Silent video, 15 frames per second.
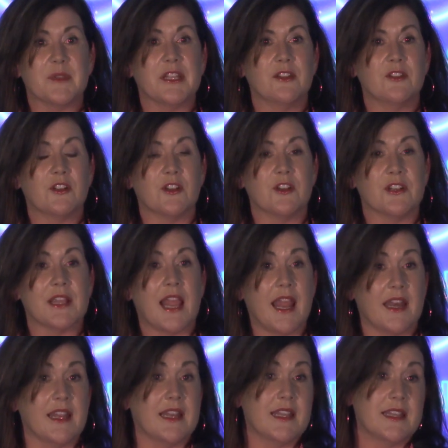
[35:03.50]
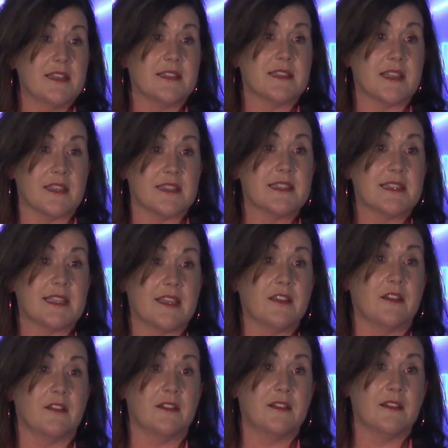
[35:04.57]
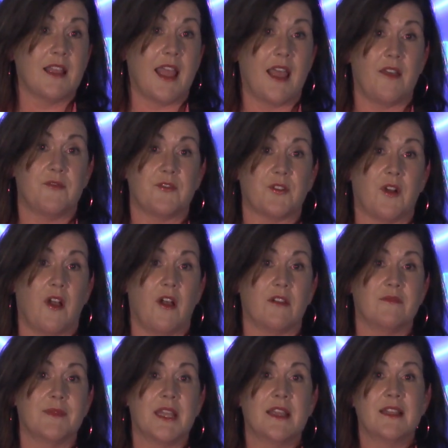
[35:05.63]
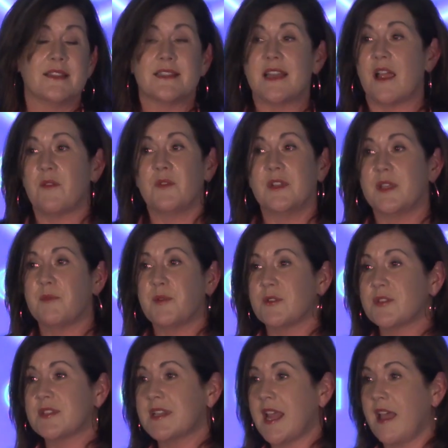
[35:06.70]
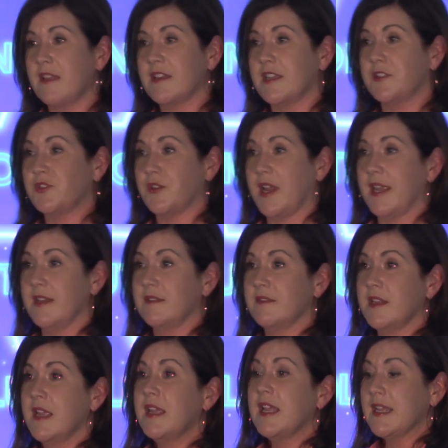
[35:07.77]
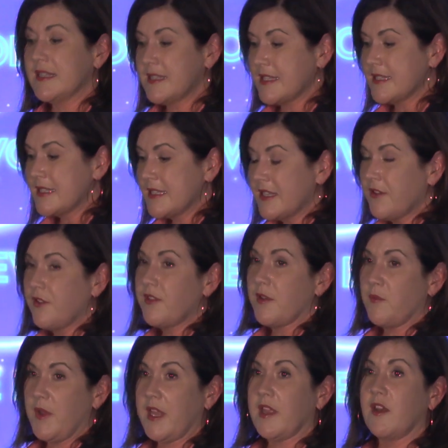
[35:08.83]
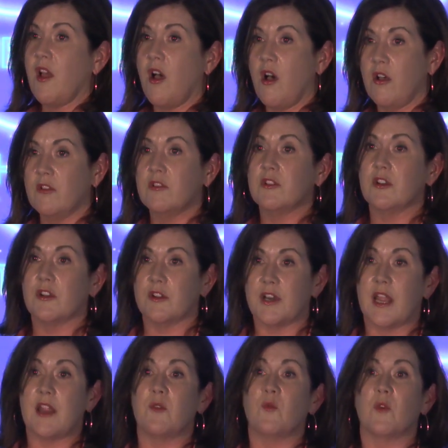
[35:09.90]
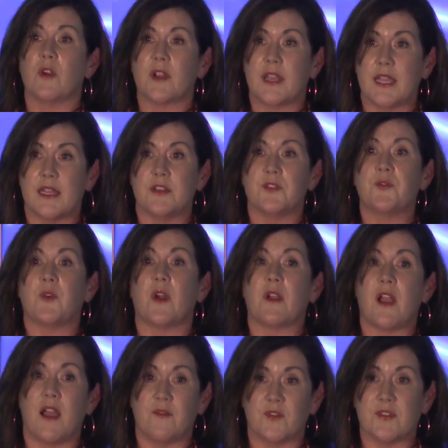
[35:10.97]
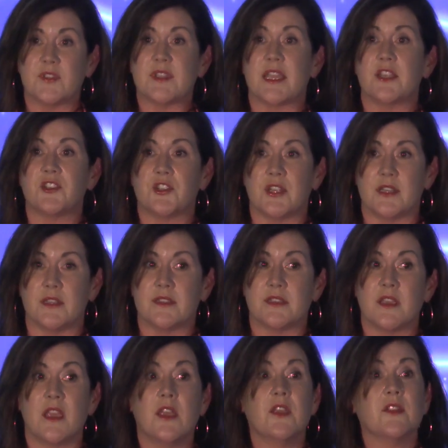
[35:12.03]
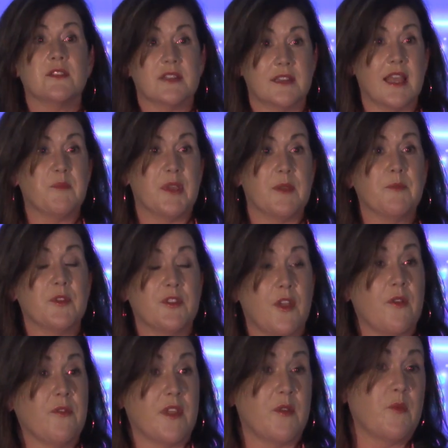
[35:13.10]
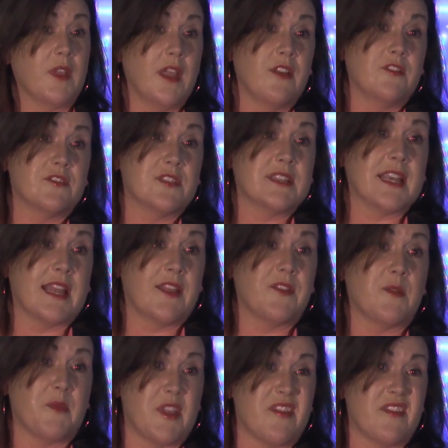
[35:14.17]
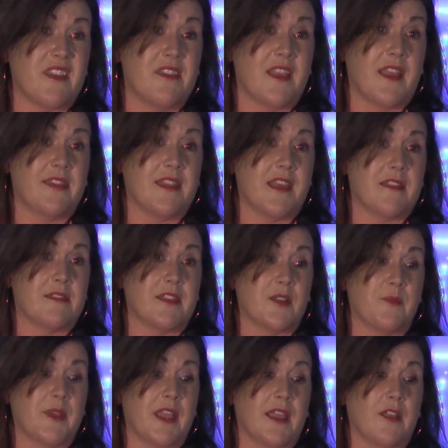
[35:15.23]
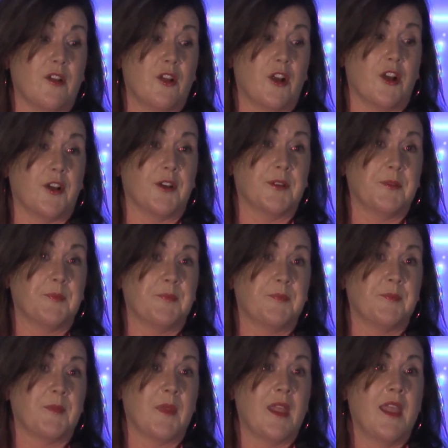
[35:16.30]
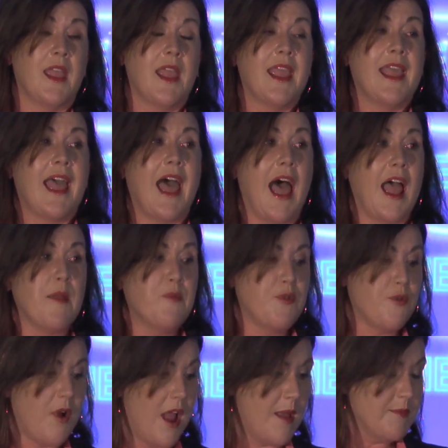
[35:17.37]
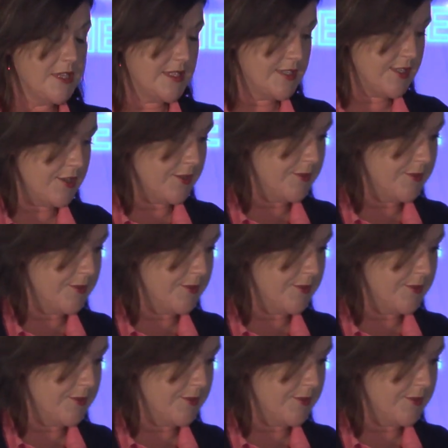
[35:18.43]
learned, and it is a skill, after all. It's not really a personality trait. It's a skill that we can all learn and work into our conversations to let people know that we understand them and that they're being heard. I promise you,